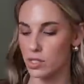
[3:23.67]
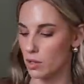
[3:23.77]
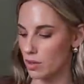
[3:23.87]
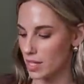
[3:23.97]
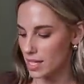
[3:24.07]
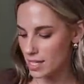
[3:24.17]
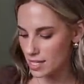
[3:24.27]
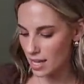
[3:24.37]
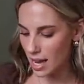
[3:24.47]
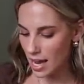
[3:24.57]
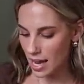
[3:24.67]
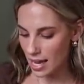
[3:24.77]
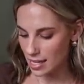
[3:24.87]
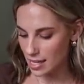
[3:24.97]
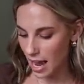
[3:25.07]
So this
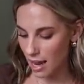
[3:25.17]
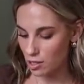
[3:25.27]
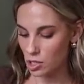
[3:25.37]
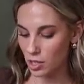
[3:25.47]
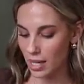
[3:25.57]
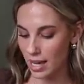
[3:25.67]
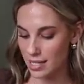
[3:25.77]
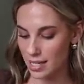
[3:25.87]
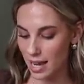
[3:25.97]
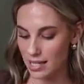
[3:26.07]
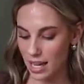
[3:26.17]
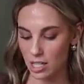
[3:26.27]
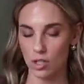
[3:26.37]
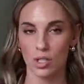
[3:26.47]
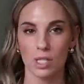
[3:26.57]
is actually a size
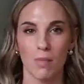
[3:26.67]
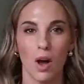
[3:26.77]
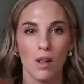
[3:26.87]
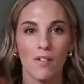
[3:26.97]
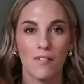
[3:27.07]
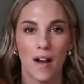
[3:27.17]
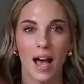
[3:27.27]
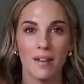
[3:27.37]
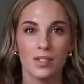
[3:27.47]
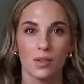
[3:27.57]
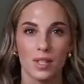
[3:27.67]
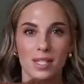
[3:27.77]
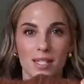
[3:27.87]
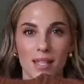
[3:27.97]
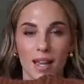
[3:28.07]
extra small five. So
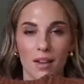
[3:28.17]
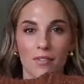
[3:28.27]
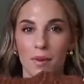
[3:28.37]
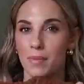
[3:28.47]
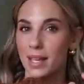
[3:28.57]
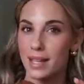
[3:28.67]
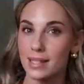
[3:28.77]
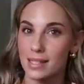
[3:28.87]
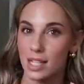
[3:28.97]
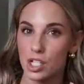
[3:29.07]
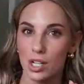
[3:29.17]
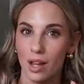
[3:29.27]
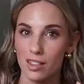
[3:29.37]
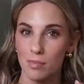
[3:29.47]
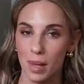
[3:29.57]
this is like from the kids section,
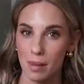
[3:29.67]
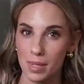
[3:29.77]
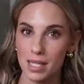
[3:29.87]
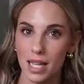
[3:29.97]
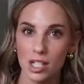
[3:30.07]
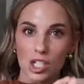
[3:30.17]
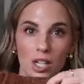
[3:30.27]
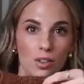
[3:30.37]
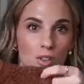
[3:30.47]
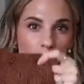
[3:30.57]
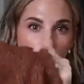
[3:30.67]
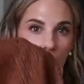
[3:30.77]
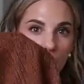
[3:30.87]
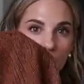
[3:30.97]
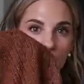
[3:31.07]
not the baby section or the
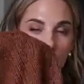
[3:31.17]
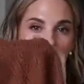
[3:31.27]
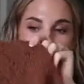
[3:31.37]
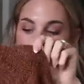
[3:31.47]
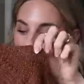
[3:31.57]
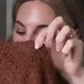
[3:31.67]
toddler section.